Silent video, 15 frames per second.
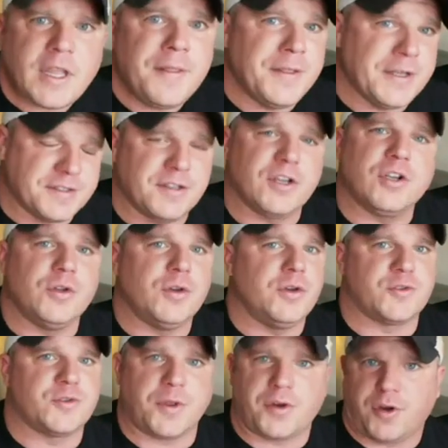this
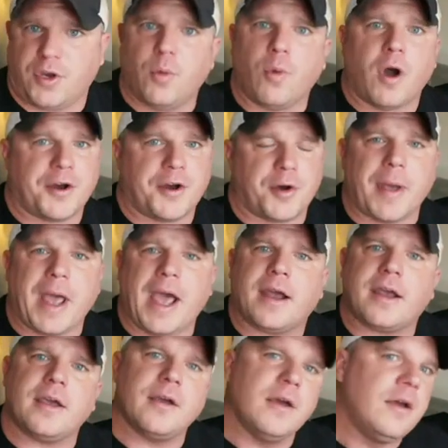includes whether you want her
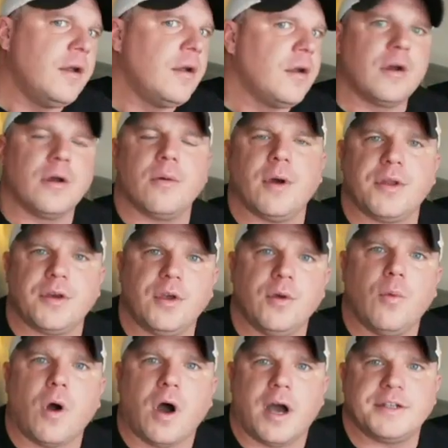back or whether
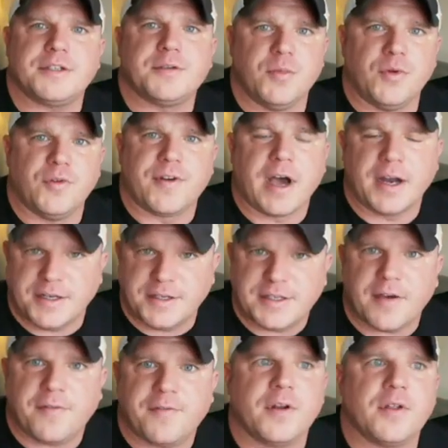you want to move on
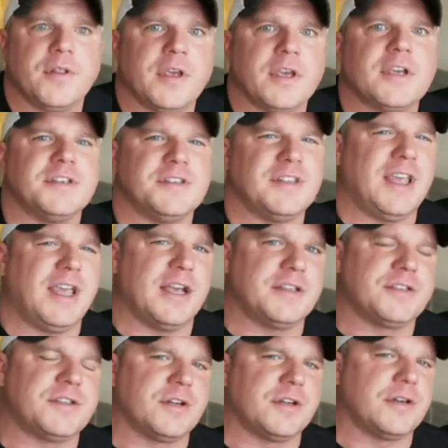indefinitely, because the
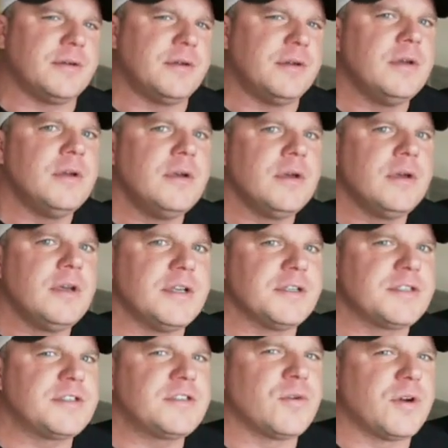answer
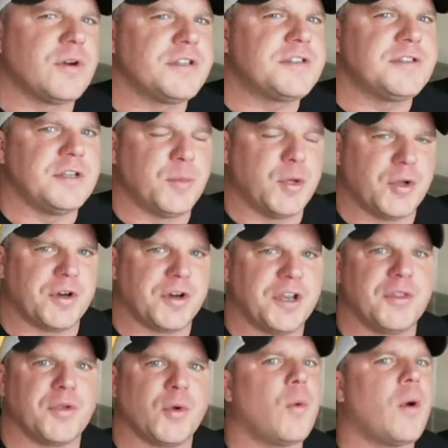is sort of similar
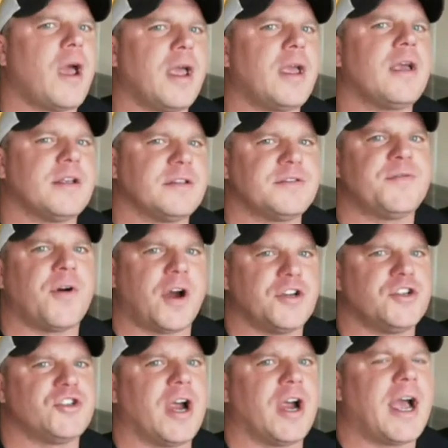either way as far
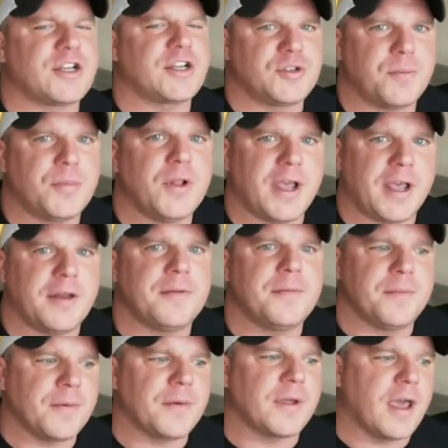as your action plan,
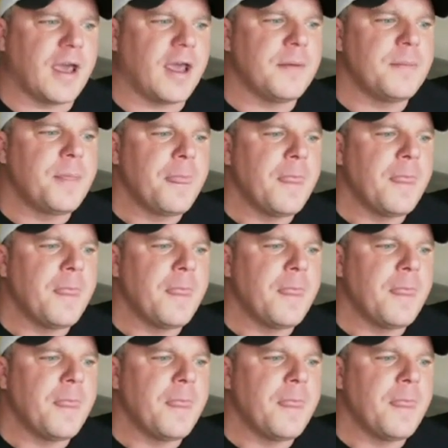okay?